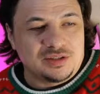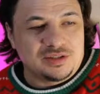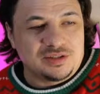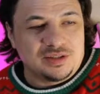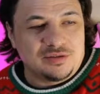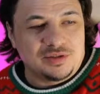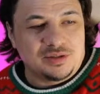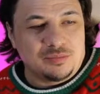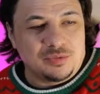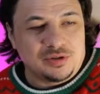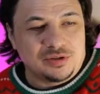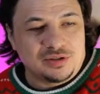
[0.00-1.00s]
safety
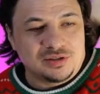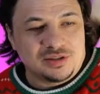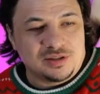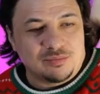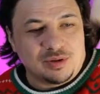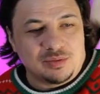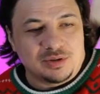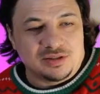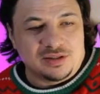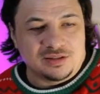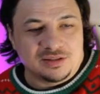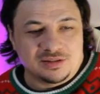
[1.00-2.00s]
measures and public
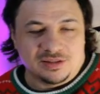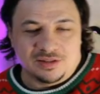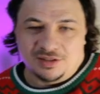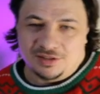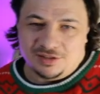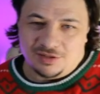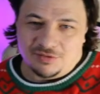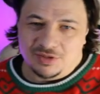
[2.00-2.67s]
trust in air travel?